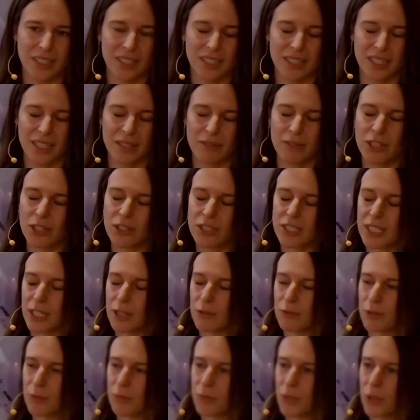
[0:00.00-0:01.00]
Give
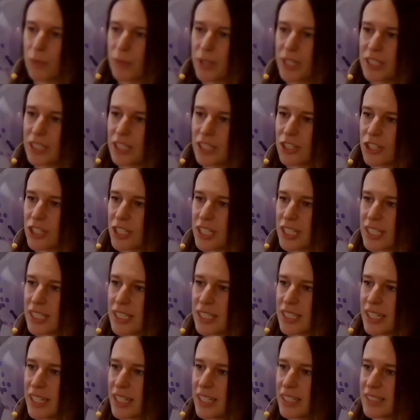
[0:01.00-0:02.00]
yourself a moment to just
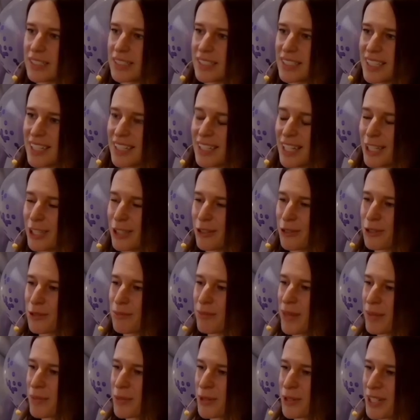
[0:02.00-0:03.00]
sit and let those
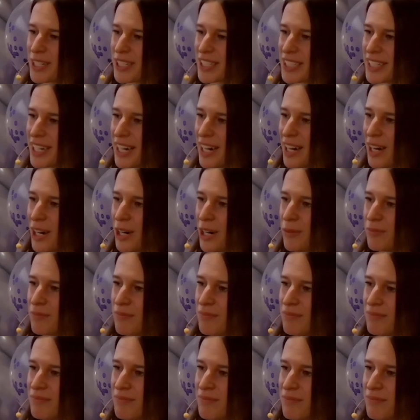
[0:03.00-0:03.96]
memories come.